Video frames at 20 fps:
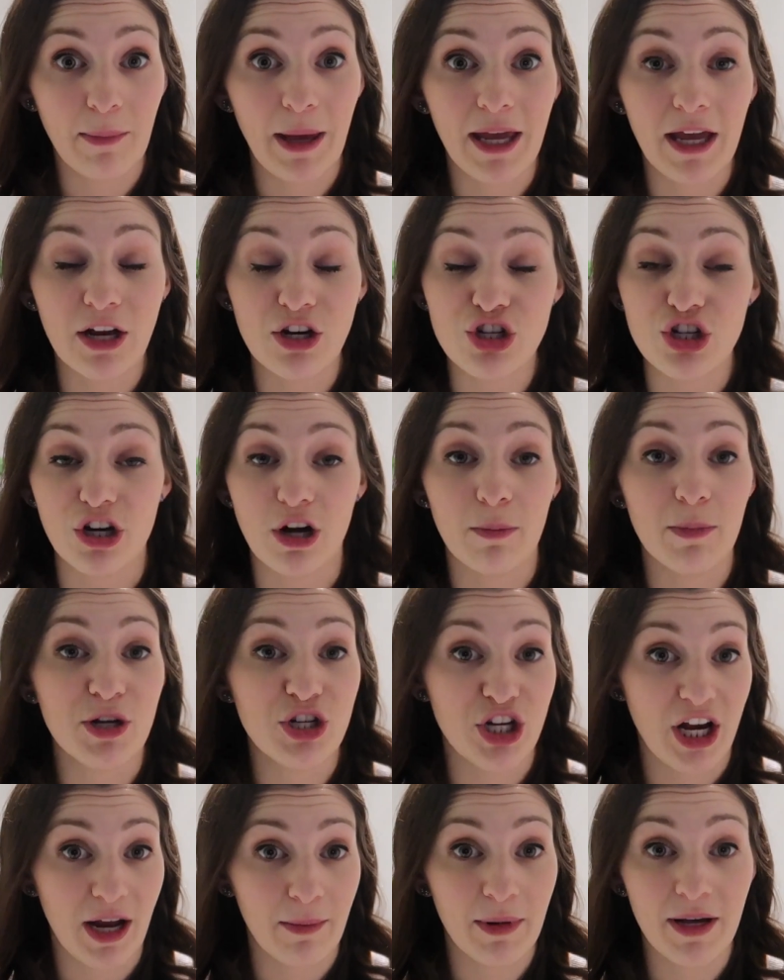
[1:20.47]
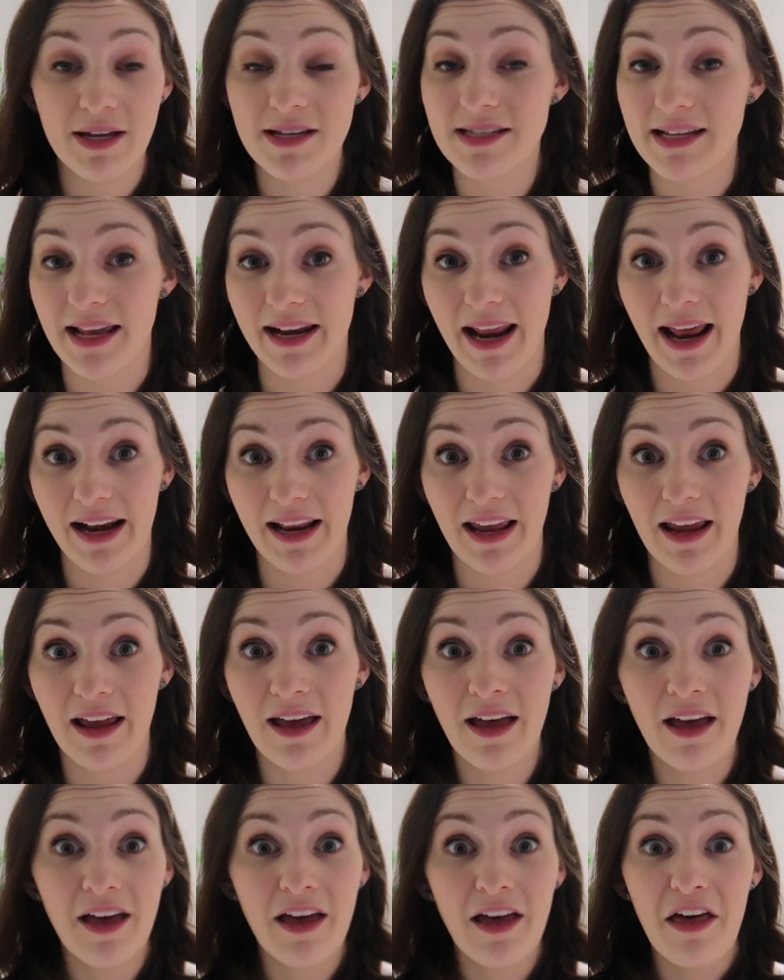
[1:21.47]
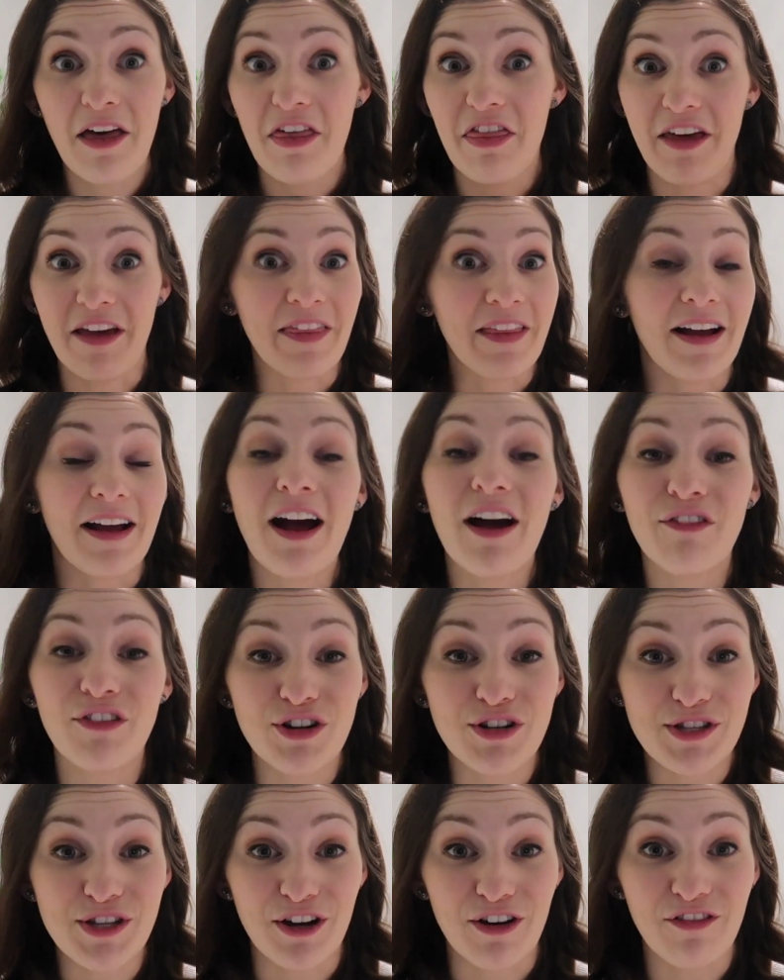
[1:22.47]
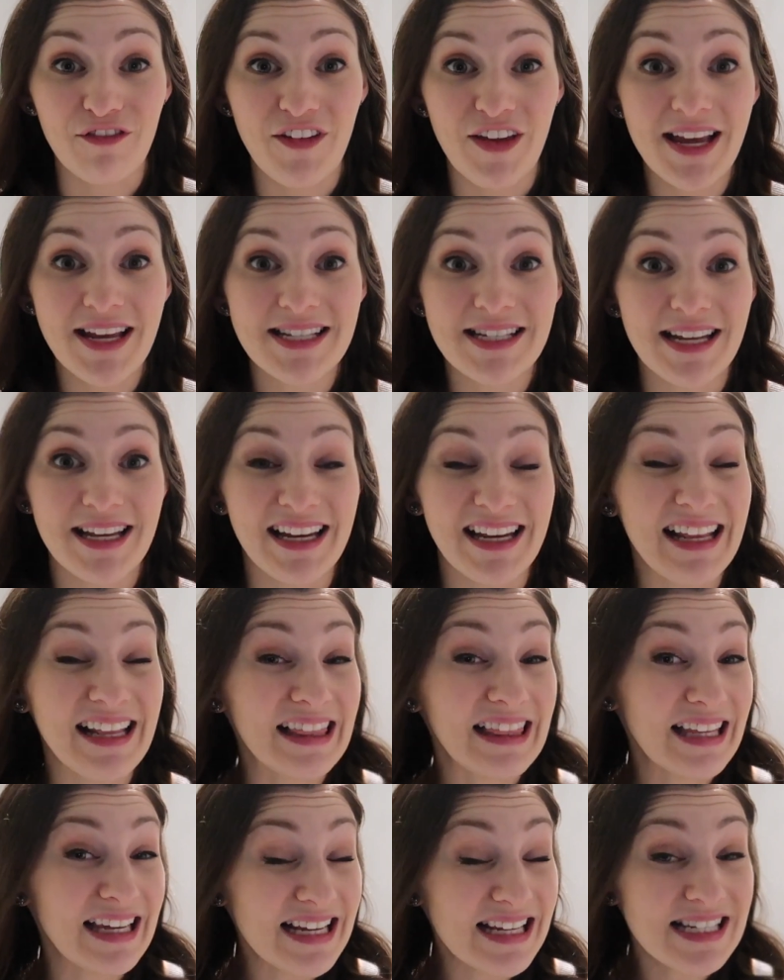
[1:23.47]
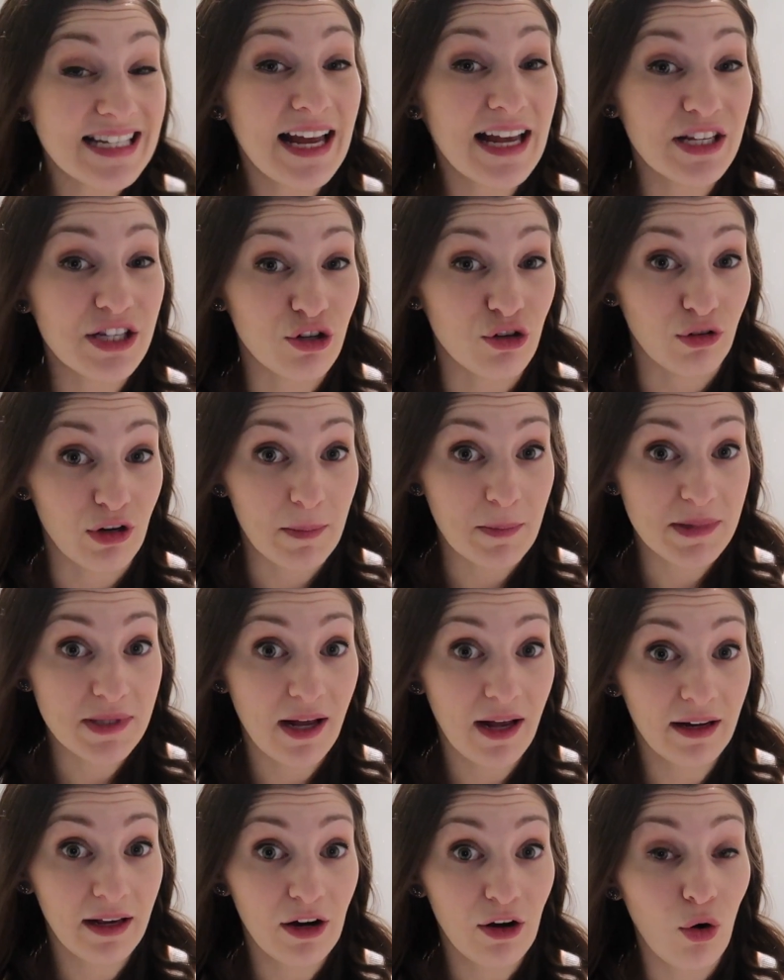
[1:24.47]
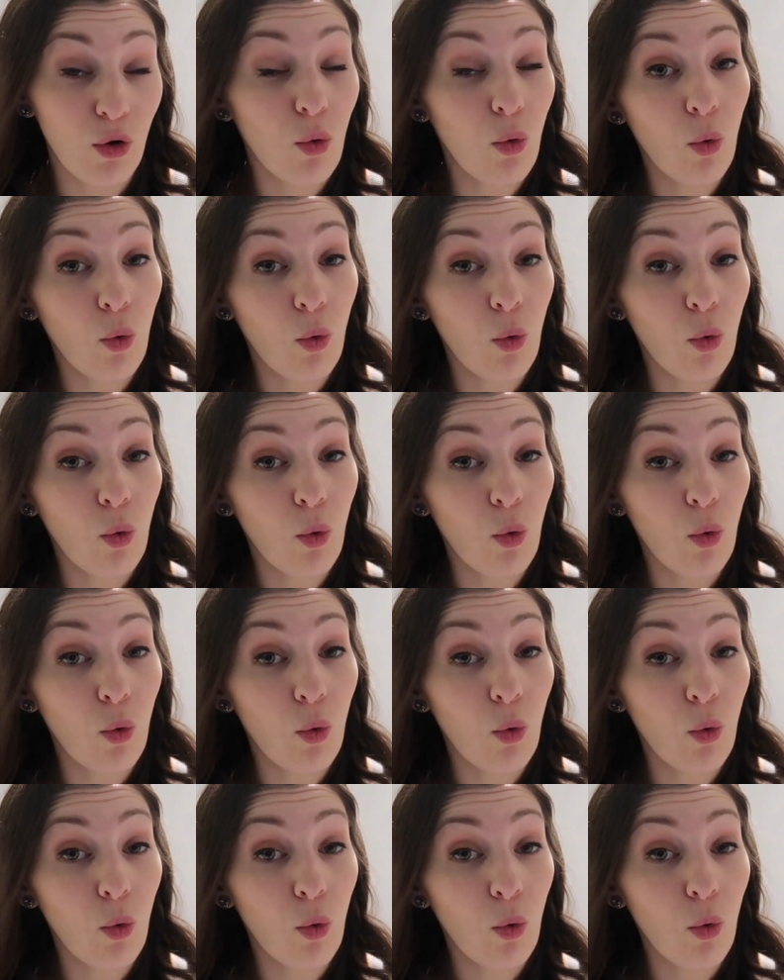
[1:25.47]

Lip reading: making sure pajamas and anything that covers their feet, it at least has grips on it,